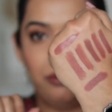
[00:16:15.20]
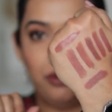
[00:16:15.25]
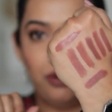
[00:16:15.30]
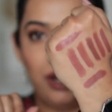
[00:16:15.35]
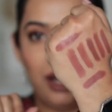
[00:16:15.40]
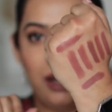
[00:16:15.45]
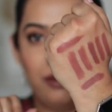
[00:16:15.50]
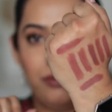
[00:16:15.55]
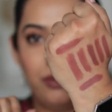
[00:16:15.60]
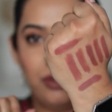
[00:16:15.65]
But
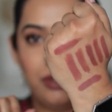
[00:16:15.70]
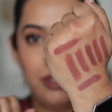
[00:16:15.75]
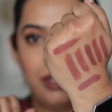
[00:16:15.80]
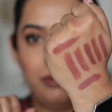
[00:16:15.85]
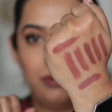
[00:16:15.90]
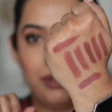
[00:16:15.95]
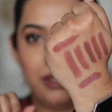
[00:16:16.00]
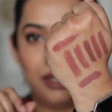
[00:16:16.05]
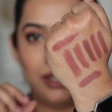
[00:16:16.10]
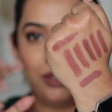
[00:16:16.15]
if you have
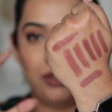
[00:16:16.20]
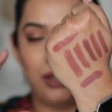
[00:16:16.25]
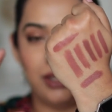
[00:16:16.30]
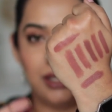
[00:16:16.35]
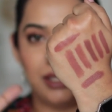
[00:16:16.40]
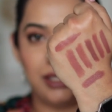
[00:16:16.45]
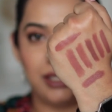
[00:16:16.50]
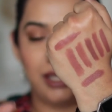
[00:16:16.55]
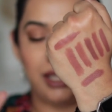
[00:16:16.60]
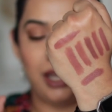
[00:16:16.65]
those lipsticks,
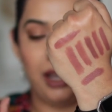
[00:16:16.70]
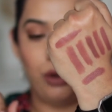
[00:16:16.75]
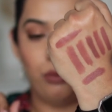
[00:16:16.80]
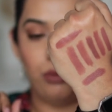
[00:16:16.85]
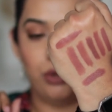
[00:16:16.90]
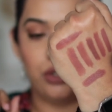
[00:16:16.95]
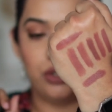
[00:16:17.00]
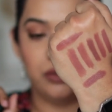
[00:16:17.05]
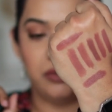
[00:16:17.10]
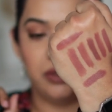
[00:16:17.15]
you can see
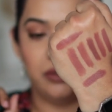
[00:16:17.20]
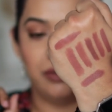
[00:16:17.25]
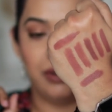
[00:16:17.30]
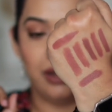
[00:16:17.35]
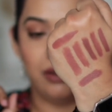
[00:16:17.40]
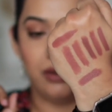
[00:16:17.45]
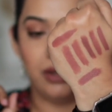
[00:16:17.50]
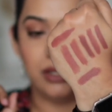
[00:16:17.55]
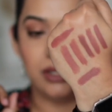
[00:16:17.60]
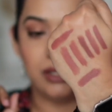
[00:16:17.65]
how much of
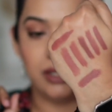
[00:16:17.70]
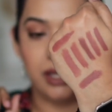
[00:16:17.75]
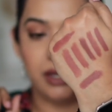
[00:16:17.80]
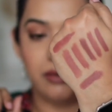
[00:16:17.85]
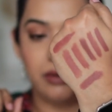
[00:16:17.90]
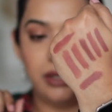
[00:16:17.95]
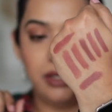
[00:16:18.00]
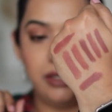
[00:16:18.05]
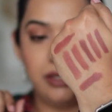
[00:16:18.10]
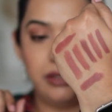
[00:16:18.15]
a
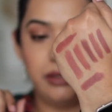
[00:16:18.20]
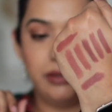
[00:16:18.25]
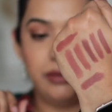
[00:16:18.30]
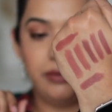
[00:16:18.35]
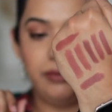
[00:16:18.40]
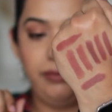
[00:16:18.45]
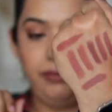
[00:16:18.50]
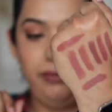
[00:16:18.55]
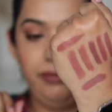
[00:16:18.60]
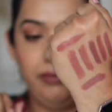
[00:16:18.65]
variance there
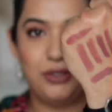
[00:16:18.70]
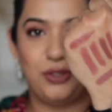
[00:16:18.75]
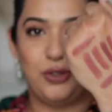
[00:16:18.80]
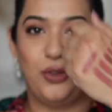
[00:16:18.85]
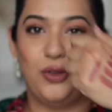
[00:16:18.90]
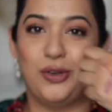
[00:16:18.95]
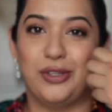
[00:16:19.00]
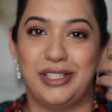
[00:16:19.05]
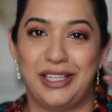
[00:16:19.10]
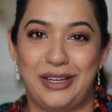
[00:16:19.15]
is.
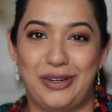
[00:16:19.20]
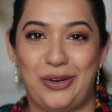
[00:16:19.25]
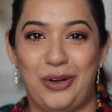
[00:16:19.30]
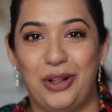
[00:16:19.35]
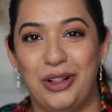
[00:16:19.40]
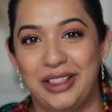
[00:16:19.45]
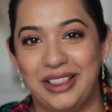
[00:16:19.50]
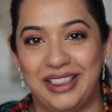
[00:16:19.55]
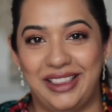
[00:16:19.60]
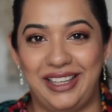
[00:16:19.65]
So those
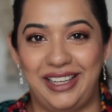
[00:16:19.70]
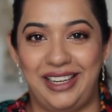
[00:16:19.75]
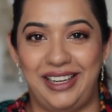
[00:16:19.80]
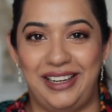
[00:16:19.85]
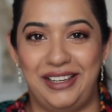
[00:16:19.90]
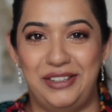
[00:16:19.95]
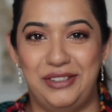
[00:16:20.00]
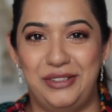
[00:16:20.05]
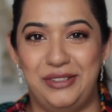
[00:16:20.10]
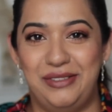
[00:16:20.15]
are all
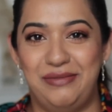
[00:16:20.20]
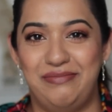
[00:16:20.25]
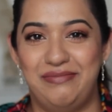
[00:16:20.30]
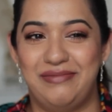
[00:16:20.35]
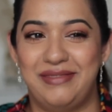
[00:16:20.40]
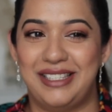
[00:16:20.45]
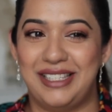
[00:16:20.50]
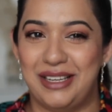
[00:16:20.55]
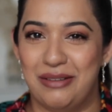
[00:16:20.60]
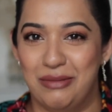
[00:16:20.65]
the
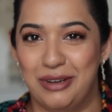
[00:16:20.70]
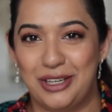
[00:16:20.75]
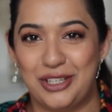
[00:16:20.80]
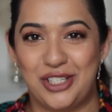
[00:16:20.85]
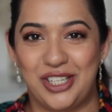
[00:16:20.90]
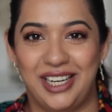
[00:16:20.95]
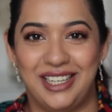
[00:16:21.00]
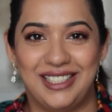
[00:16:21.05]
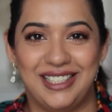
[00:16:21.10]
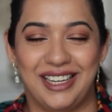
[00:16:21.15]

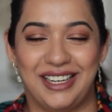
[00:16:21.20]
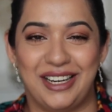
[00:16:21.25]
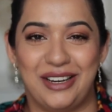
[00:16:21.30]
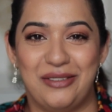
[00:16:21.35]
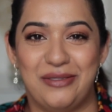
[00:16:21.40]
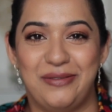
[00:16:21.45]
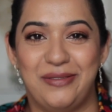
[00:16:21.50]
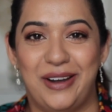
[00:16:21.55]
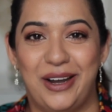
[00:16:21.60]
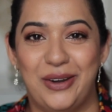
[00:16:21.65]
similar shades
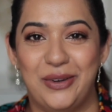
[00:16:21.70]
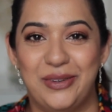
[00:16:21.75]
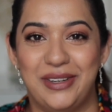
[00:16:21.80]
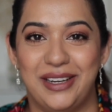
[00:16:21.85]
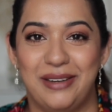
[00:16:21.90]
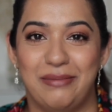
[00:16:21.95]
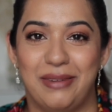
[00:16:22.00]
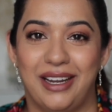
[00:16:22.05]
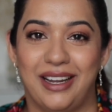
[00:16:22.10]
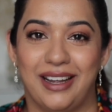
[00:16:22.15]
that I
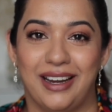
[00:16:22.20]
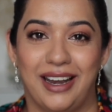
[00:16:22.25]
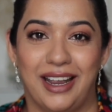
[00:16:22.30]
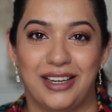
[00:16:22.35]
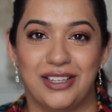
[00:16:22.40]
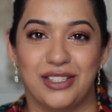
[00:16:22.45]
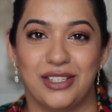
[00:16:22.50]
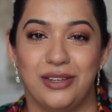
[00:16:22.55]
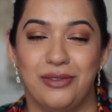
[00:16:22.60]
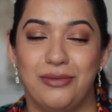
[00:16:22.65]
found in my
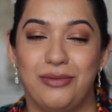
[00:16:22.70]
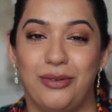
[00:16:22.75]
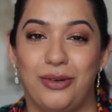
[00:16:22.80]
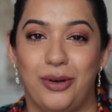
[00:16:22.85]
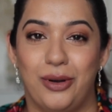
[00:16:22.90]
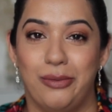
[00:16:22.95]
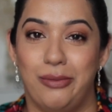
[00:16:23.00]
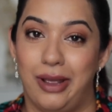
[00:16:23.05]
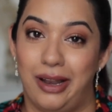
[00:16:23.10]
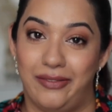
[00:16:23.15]
collection
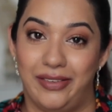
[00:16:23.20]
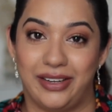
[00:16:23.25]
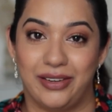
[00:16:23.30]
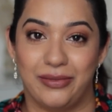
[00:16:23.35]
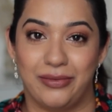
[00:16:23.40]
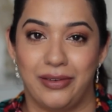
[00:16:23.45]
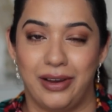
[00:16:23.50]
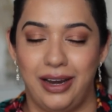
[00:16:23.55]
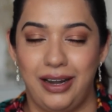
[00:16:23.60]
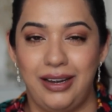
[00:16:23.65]
for
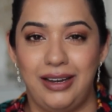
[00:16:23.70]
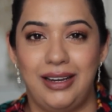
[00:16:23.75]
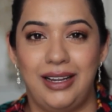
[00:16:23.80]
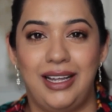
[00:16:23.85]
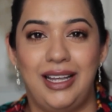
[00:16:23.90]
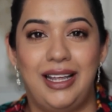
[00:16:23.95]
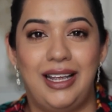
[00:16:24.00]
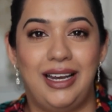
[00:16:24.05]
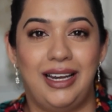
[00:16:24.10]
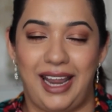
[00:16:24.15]
Velvet
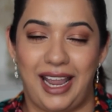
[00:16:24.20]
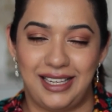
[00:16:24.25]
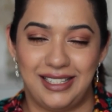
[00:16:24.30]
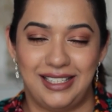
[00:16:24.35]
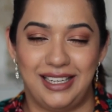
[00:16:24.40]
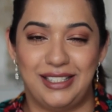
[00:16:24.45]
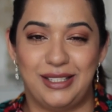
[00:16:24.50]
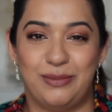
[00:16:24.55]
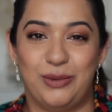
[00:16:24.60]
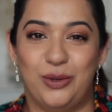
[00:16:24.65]
Affair.
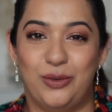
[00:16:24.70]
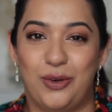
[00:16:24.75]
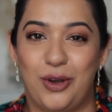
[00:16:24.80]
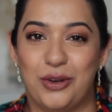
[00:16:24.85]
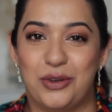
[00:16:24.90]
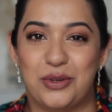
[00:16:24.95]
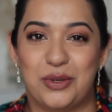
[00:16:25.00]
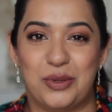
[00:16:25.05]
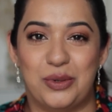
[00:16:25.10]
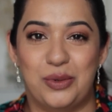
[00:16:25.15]
Next, let's
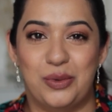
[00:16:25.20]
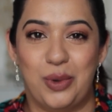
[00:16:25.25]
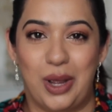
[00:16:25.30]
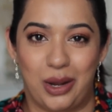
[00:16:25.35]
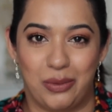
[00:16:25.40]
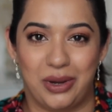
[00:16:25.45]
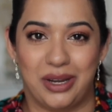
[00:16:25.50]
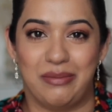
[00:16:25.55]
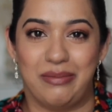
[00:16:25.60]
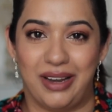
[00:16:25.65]
move on
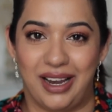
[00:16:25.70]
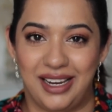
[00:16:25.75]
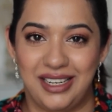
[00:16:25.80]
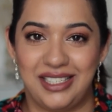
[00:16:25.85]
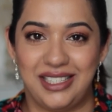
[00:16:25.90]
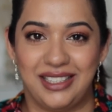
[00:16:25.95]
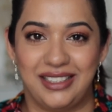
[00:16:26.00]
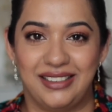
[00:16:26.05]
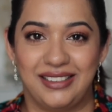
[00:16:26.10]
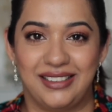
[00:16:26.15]
to Velvet
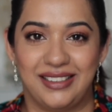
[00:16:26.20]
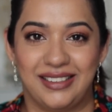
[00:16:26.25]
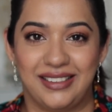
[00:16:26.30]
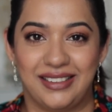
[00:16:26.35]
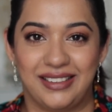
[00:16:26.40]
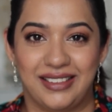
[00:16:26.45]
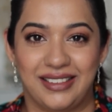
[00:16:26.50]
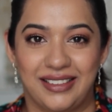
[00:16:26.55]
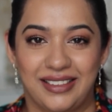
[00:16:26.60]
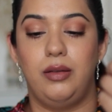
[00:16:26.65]
Blush.
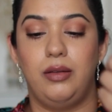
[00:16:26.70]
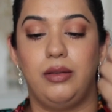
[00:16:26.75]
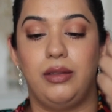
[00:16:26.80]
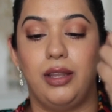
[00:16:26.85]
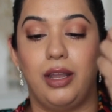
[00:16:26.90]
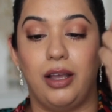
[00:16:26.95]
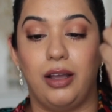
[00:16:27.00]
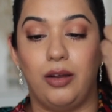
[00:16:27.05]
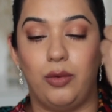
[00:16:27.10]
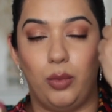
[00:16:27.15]

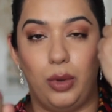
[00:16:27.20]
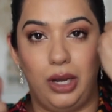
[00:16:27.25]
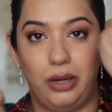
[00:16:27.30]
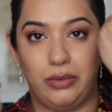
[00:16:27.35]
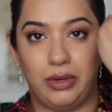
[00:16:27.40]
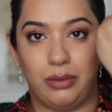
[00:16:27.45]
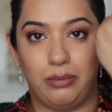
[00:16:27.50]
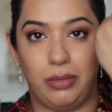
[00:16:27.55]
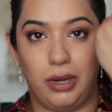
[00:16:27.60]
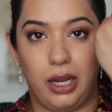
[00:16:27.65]
Now,
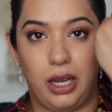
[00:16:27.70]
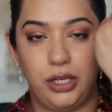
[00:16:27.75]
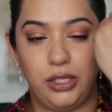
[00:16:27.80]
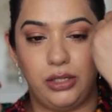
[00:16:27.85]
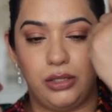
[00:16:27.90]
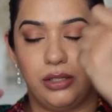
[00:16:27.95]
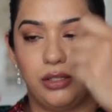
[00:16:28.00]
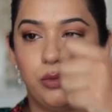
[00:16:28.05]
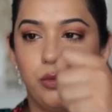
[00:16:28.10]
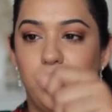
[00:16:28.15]
Velvet
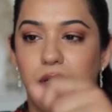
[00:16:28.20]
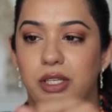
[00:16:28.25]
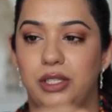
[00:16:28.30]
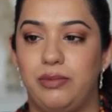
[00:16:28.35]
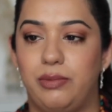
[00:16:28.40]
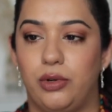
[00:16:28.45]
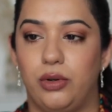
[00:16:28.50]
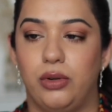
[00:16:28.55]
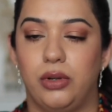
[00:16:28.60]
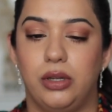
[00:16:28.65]
Blush, this one
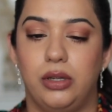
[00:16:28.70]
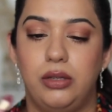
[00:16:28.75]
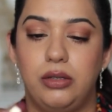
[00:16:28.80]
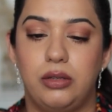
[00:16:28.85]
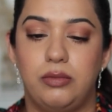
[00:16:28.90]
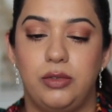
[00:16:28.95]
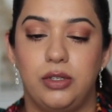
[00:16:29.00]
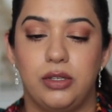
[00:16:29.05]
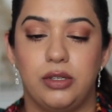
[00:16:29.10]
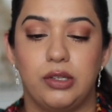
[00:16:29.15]
is broken,
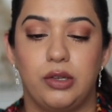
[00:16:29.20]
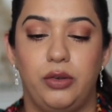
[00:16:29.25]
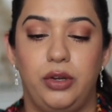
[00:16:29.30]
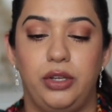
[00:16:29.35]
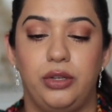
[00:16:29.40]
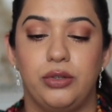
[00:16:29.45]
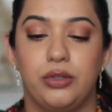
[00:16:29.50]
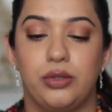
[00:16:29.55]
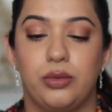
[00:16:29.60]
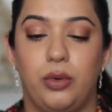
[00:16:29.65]
so I'm just
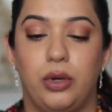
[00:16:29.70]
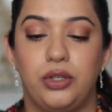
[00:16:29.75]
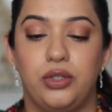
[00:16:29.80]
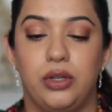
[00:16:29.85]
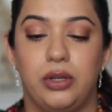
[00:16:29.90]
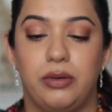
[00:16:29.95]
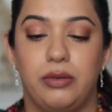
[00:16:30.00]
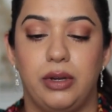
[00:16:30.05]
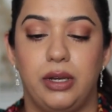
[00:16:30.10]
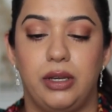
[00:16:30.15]
going to
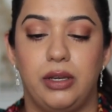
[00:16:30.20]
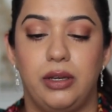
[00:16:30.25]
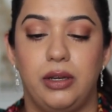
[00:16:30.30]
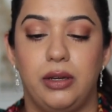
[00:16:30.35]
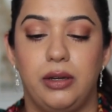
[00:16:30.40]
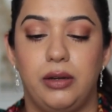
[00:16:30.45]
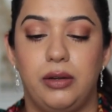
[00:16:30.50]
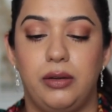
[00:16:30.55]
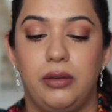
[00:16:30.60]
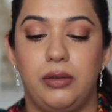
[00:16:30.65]
swatch it right
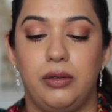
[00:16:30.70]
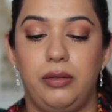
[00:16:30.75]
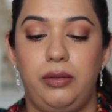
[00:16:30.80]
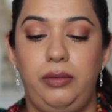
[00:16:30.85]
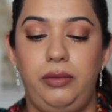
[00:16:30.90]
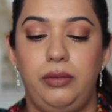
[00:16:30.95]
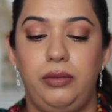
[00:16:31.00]
here.